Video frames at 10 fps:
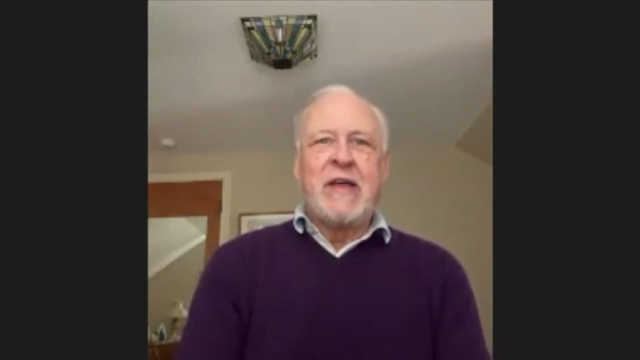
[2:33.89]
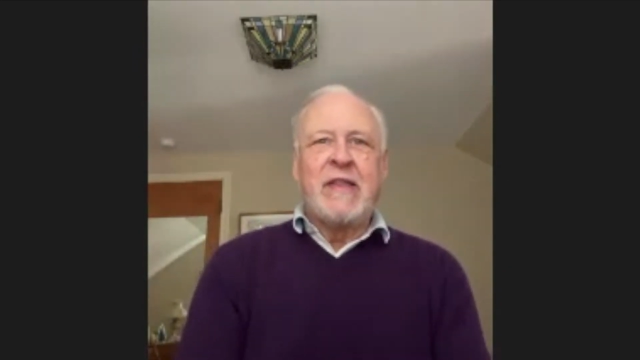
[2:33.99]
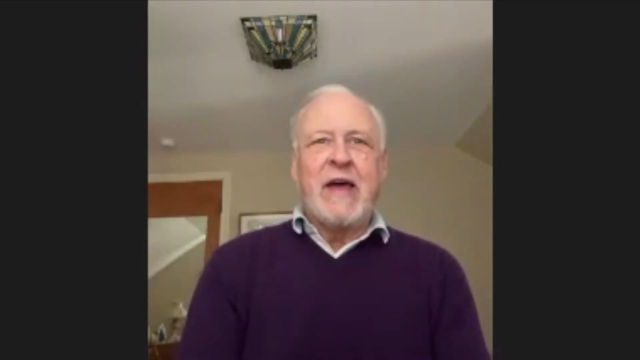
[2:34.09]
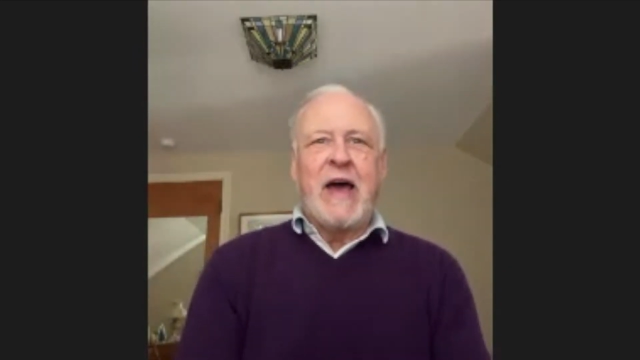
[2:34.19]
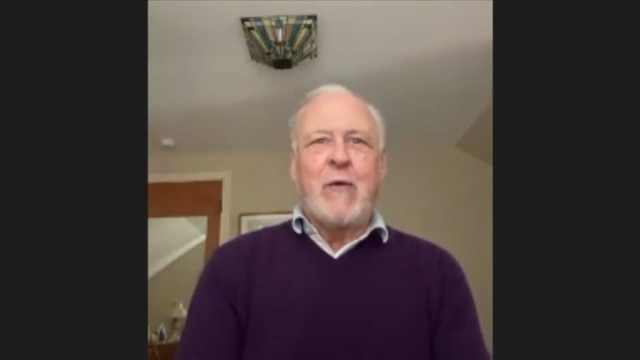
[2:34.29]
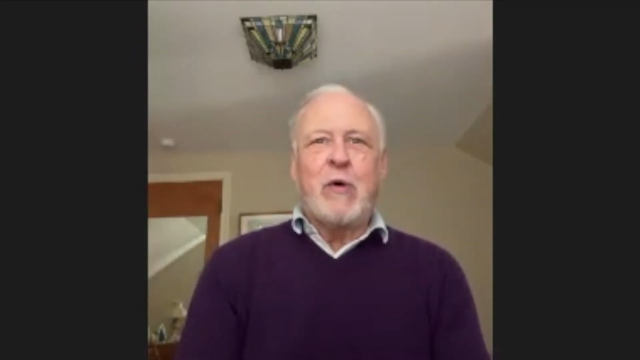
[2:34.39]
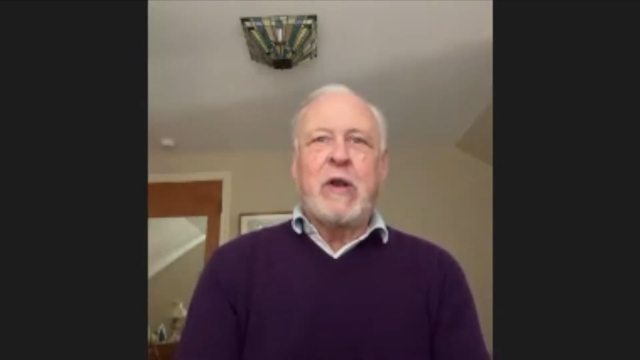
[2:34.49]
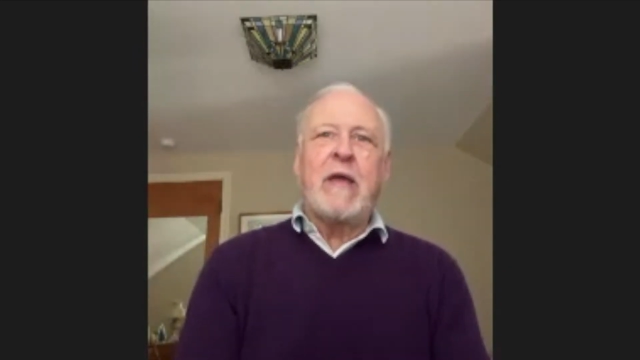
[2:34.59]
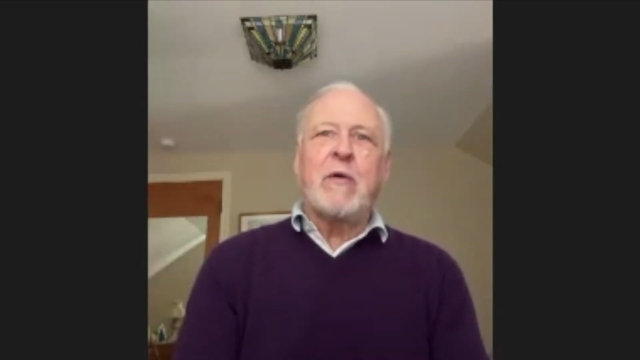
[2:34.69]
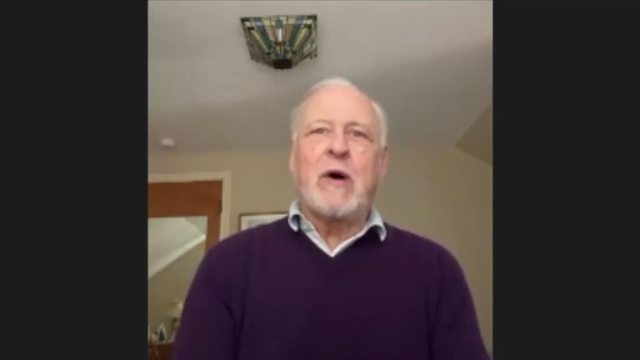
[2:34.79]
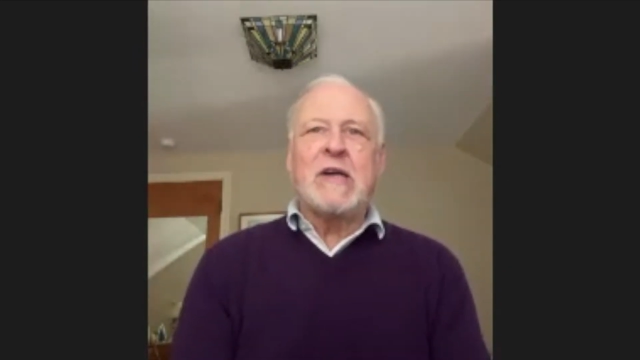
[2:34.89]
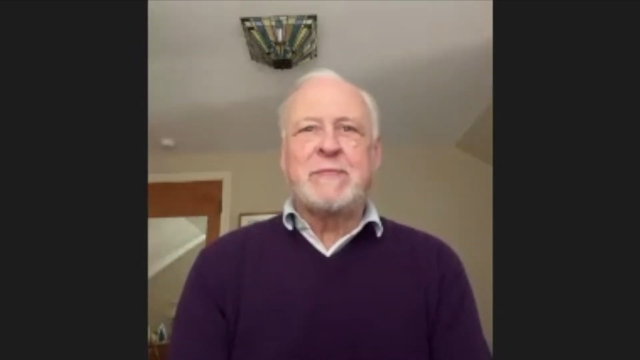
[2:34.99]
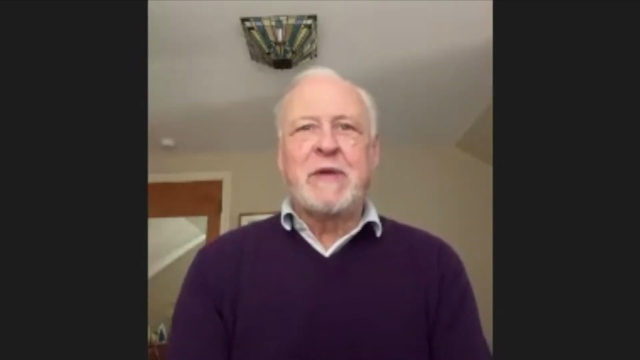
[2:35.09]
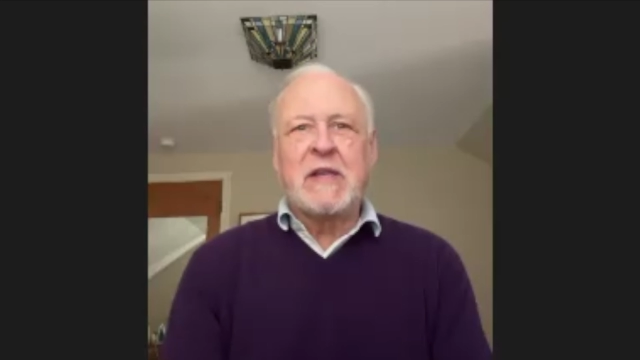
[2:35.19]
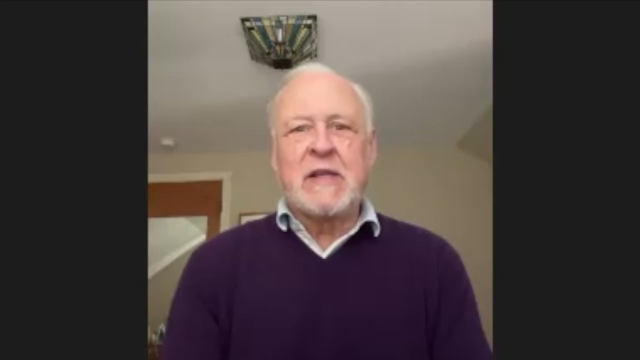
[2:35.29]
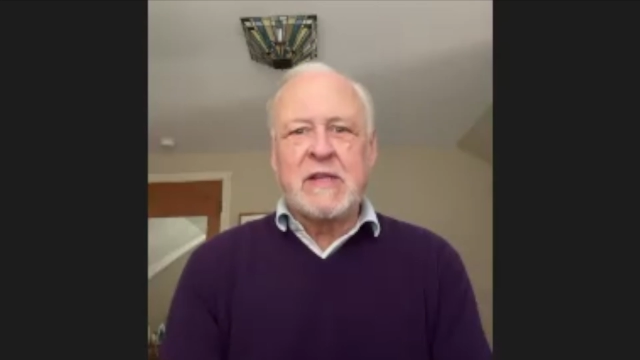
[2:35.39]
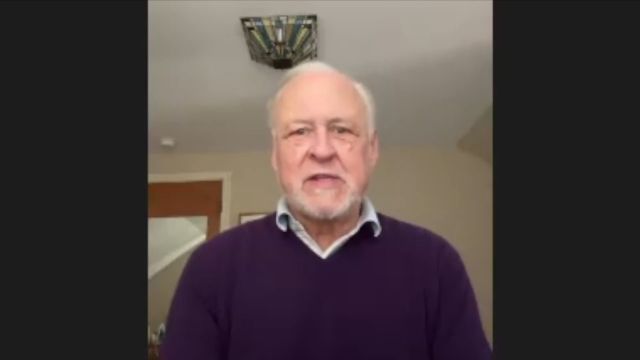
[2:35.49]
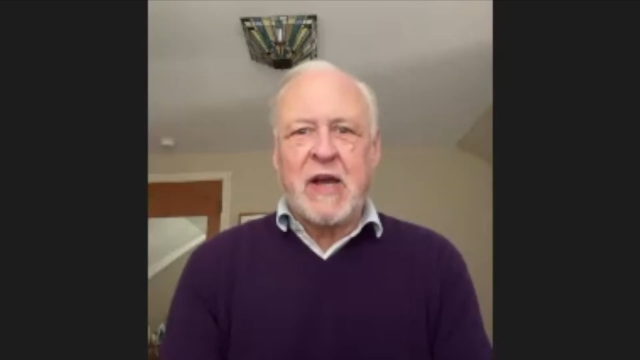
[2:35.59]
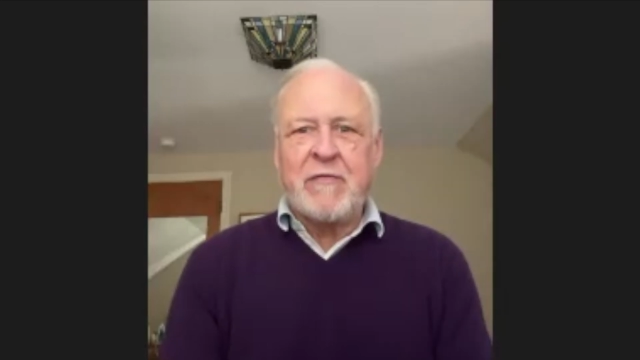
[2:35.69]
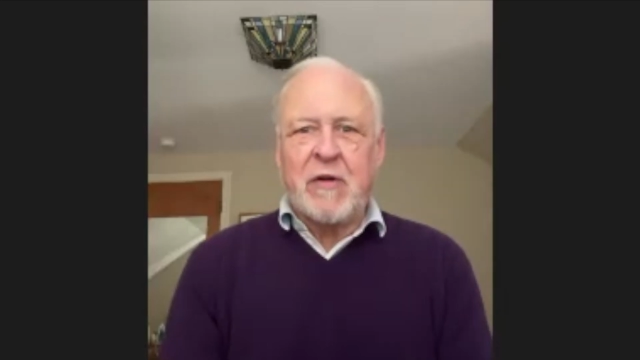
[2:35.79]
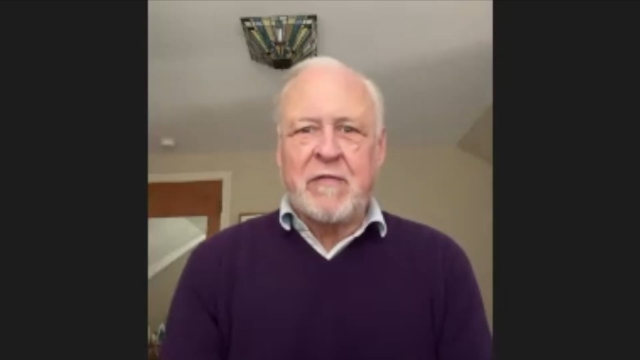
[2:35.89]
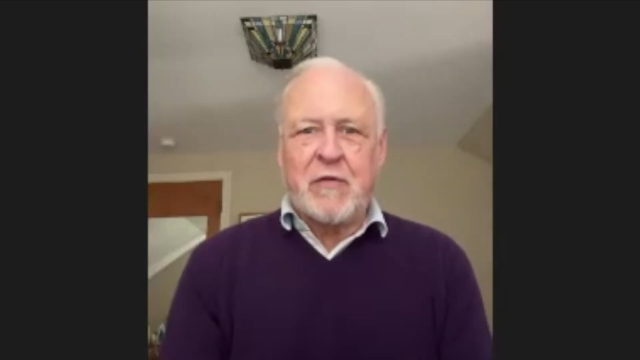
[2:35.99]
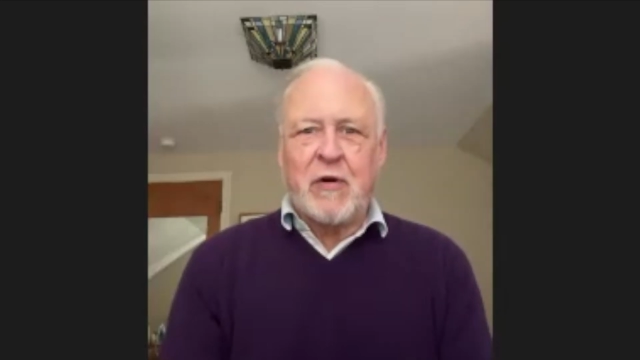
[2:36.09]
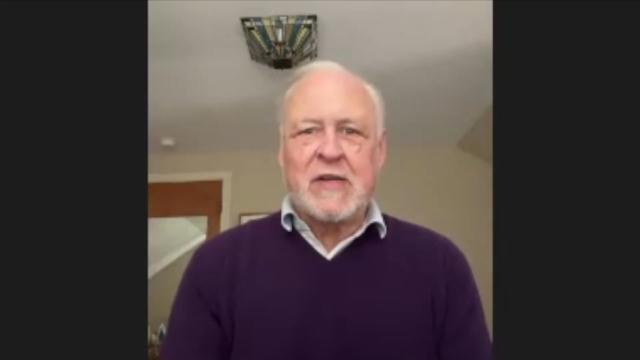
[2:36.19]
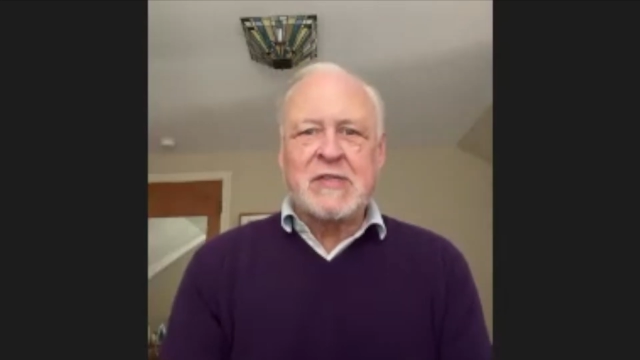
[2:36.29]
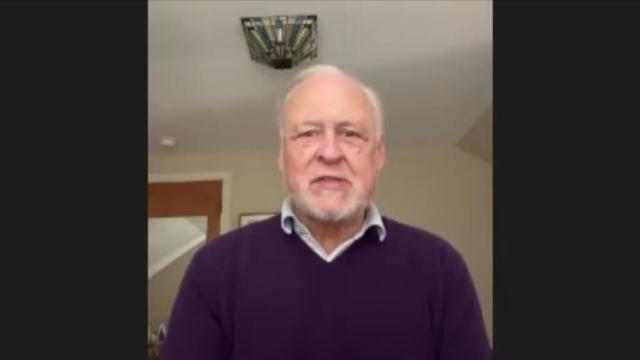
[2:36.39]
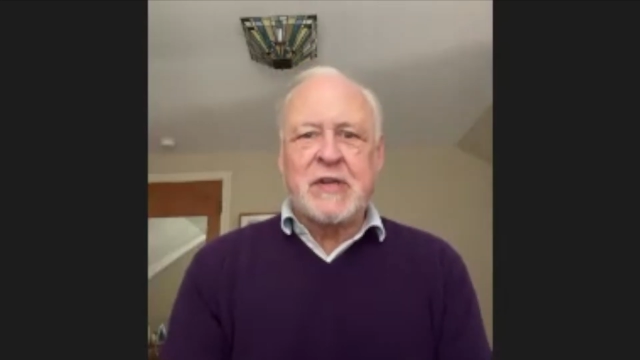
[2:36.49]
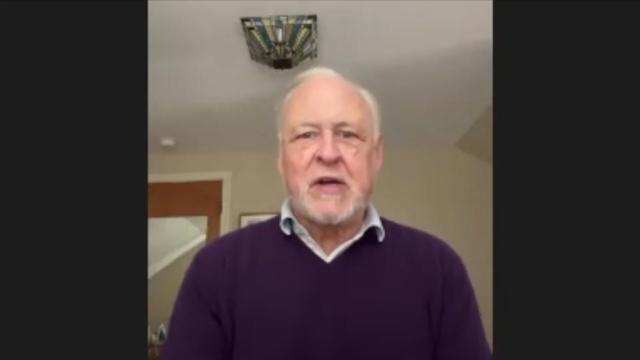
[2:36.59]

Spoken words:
that would otherwise be a little tougher for us to